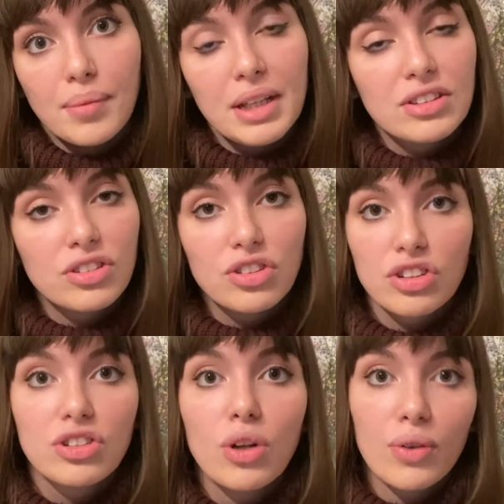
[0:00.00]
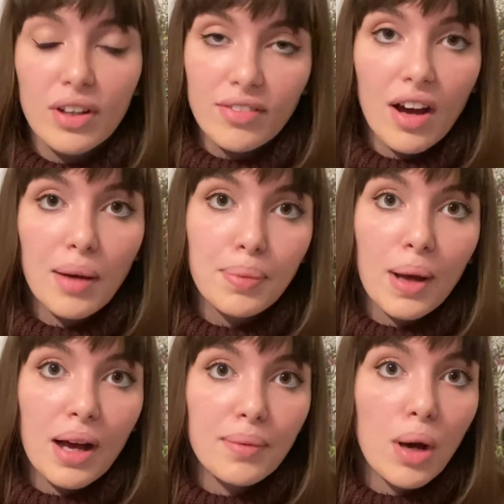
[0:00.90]
is to just not give
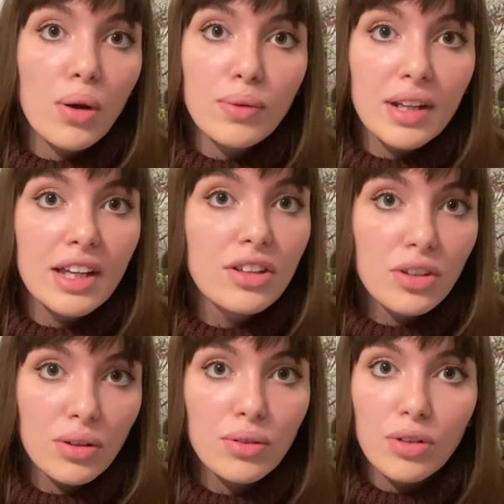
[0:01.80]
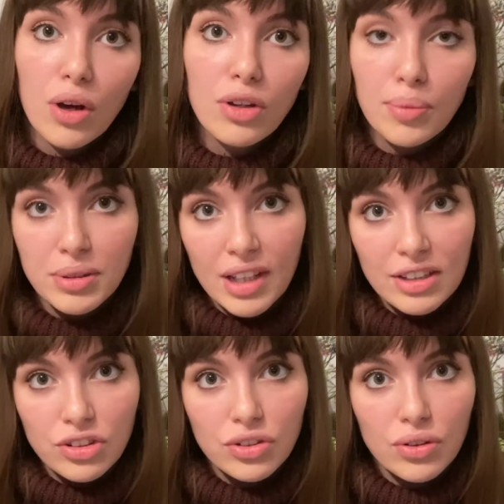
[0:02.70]
up. Only you know your
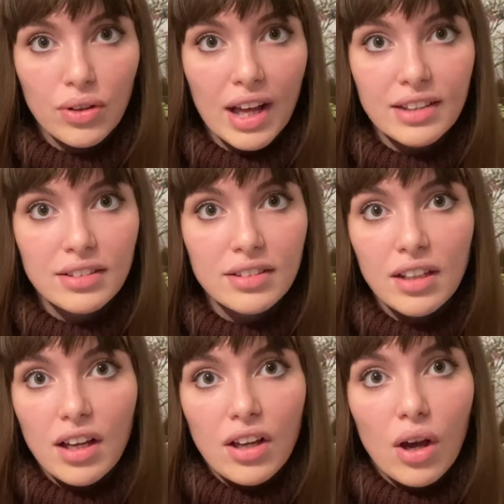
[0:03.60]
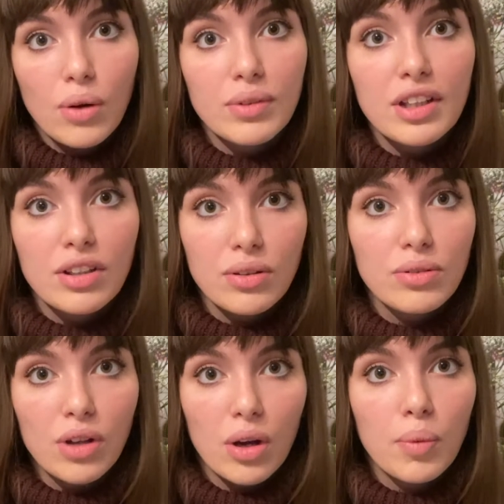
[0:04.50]
potential and only
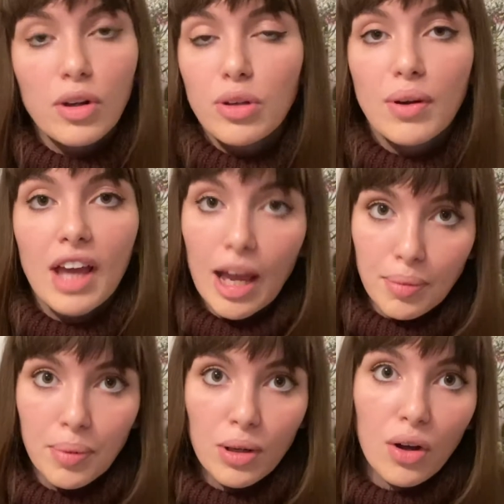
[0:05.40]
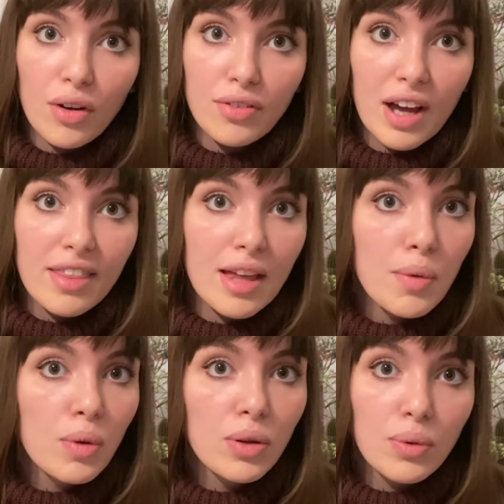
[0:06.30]
you know what you are capable of, and
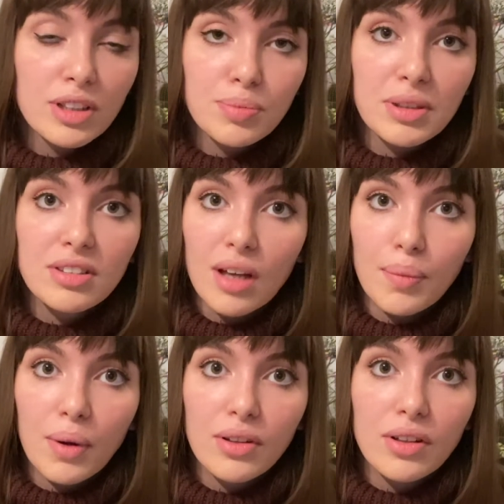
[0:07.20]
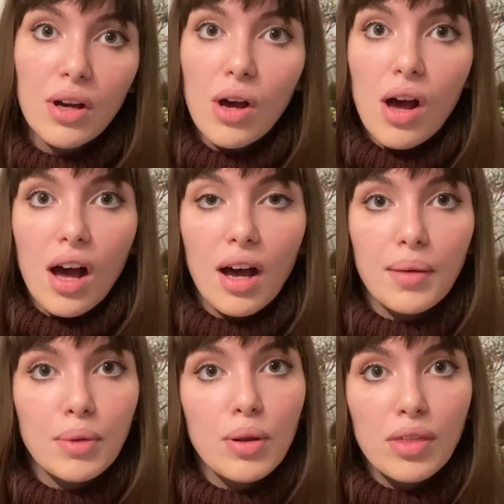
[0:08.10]
there will always be someone
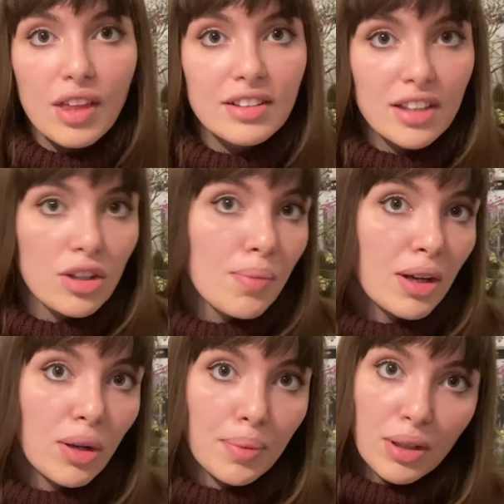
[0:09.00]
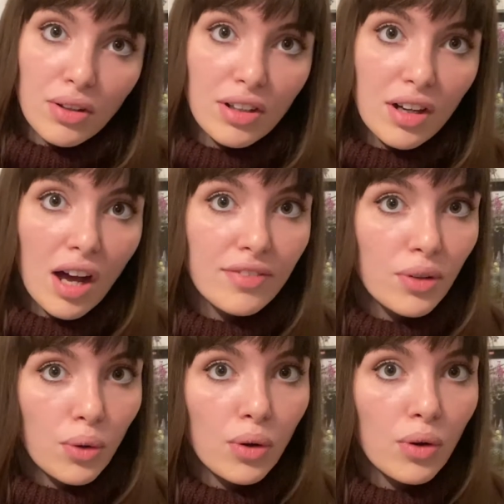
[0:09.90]
who thinks that you might not be good
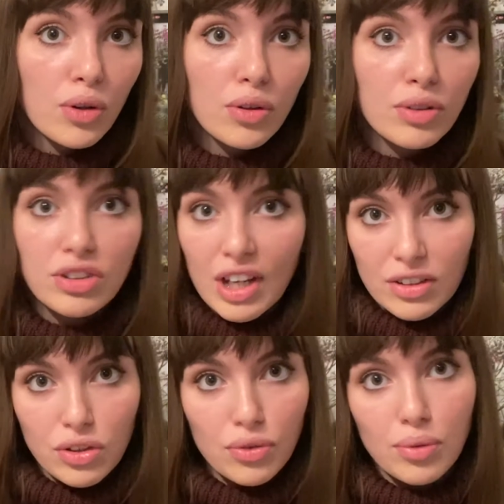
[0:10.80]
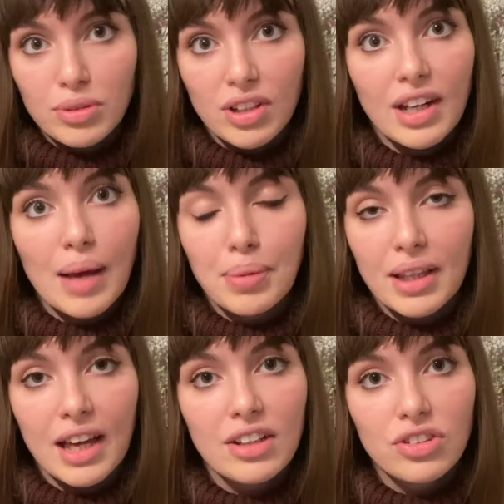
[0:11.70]
enough or who rejects you from a certain
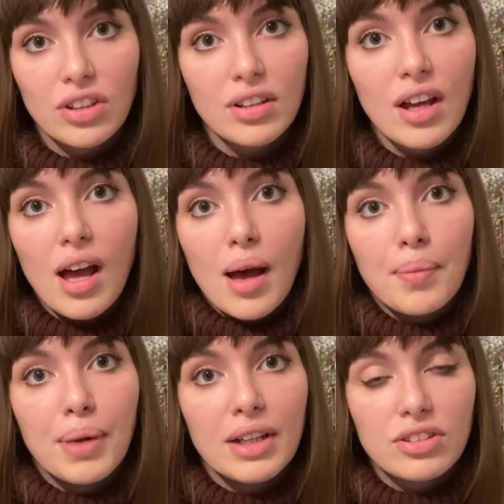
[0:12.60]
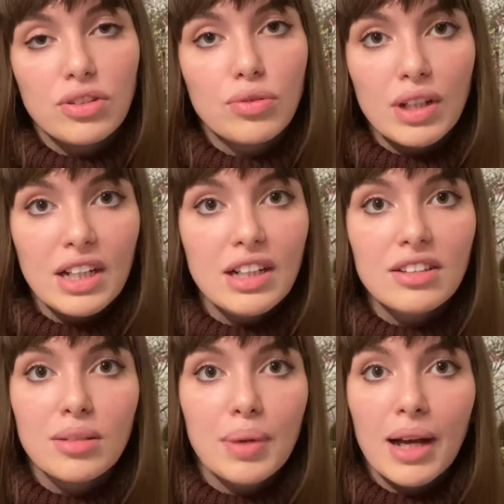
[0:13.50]
application. But you really
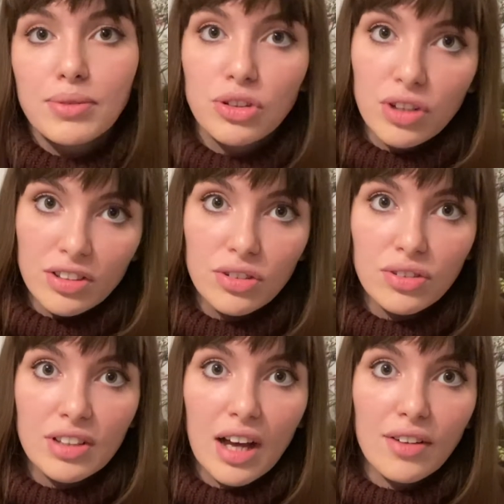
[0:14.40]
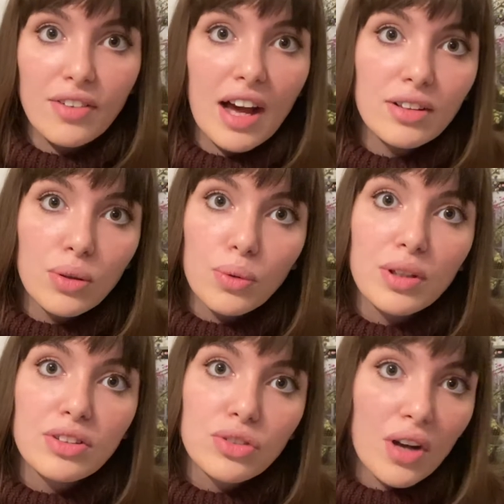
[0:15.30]
need to be able to trust yourself and
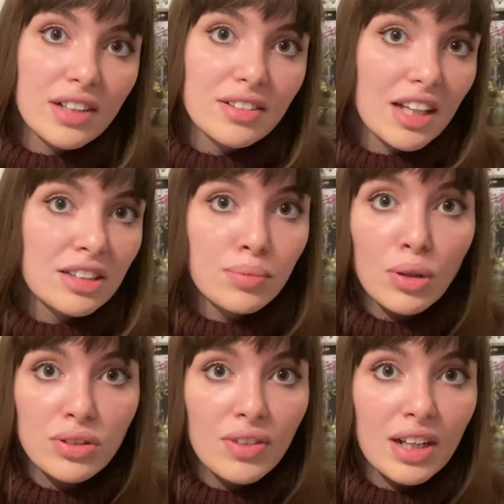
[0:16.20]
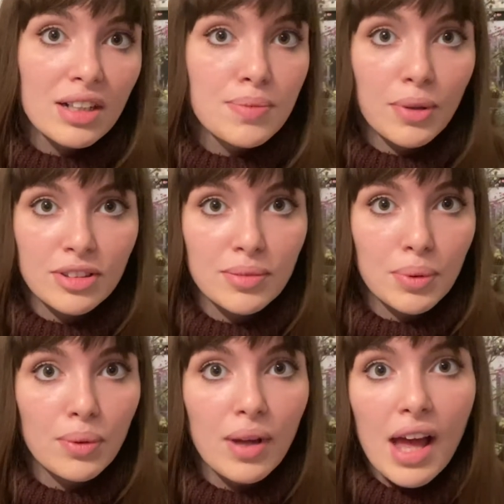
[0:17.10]
always try and stay as motivated as
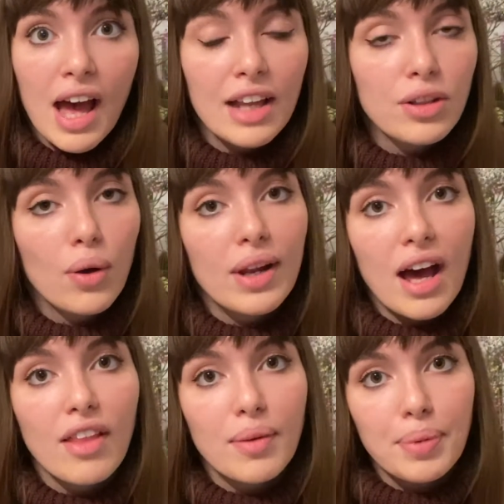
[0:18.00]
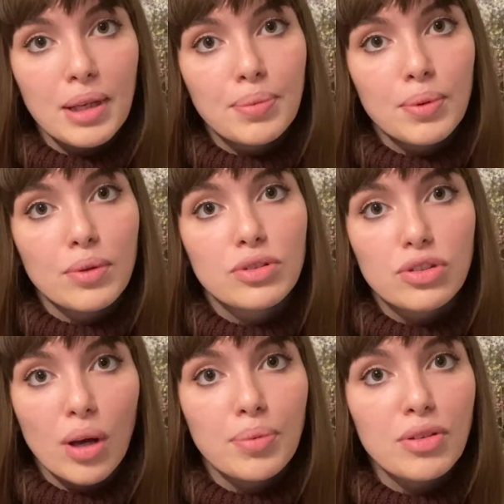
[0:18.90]
possible and not let other people
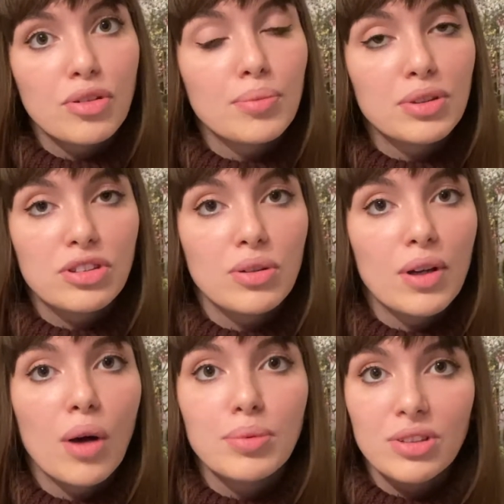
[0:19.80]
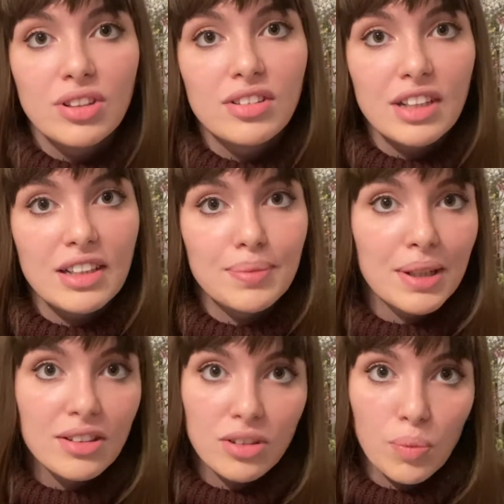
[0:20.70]
stop you from pursuing opportunities,
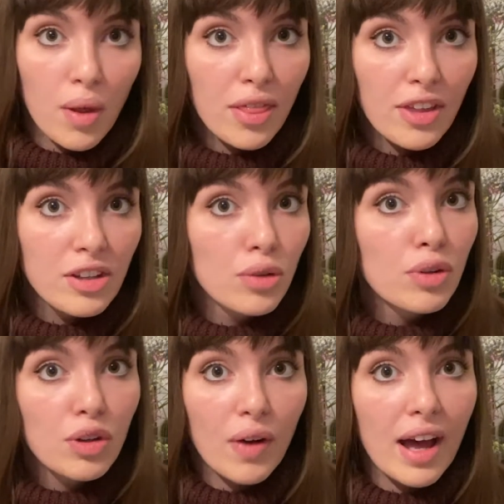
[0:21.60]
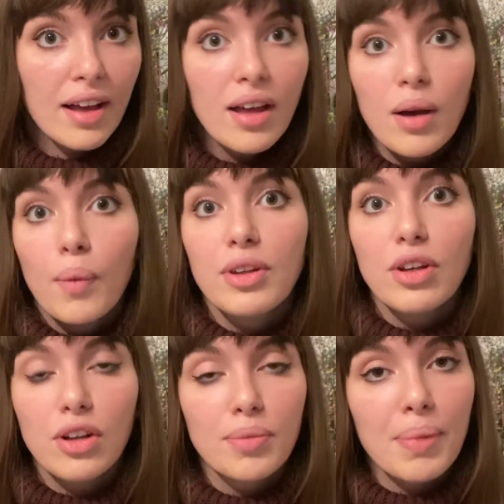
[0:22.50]
because the one thing you'll regret when
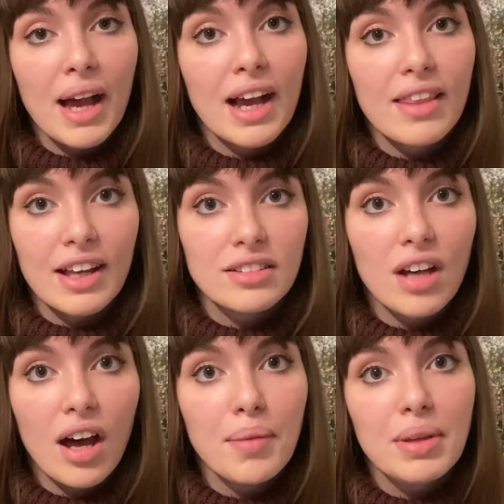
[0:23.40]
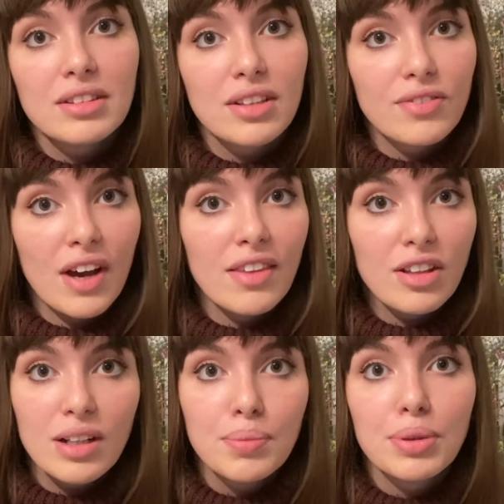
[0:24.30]
you look back at that time is the fact that
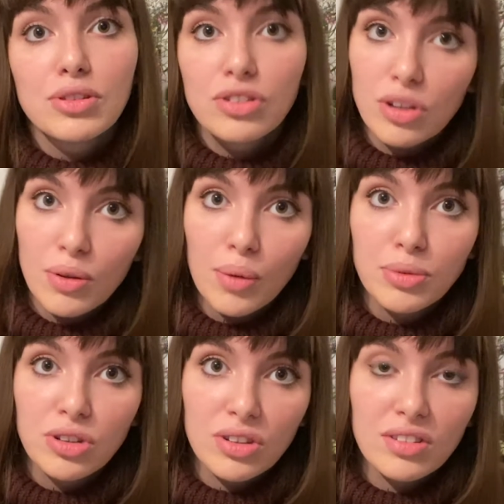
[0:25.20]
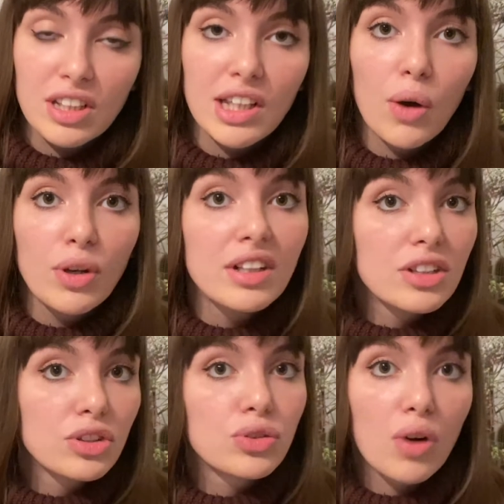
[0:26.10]
you didn't pursue an opportunity or you
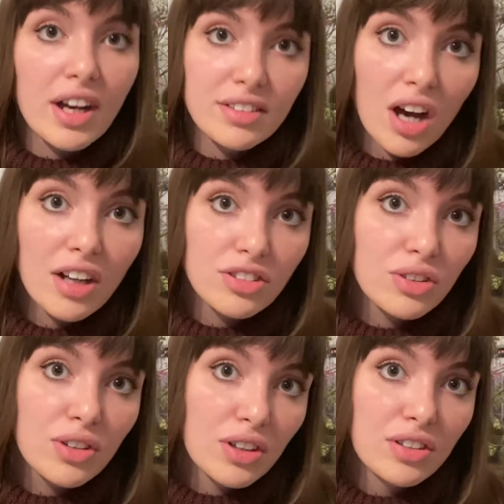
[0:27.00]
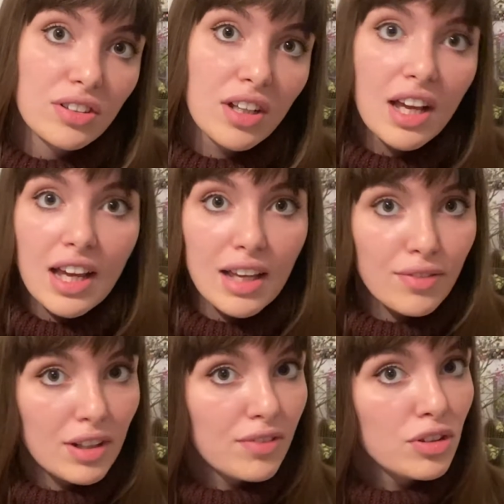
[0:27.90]
didn't try as hard as you could,
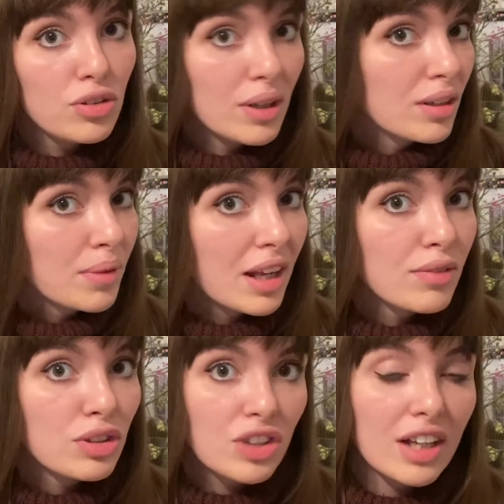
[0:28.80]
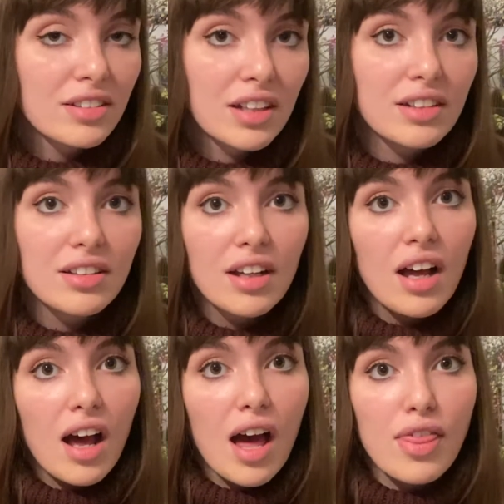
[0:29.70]
even if you do end up getting rejected.
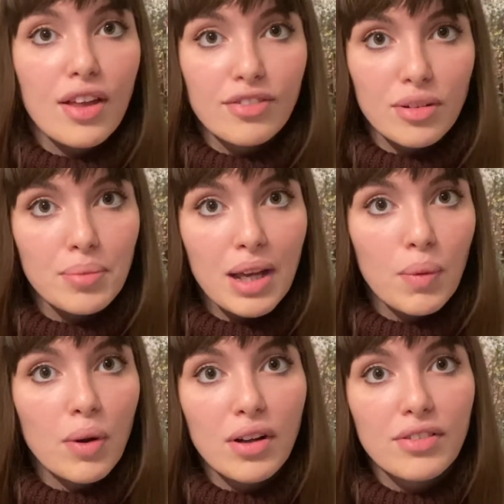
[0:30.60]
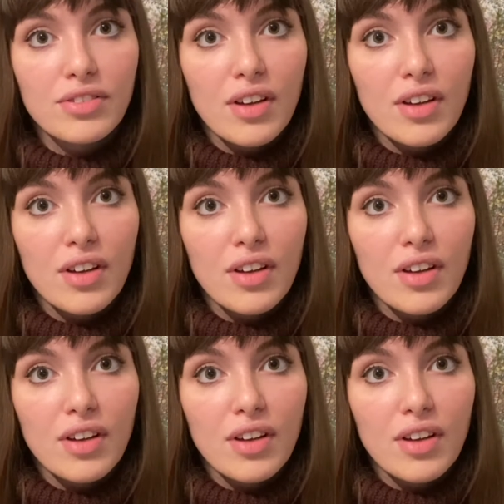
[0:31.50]
I think for me, one of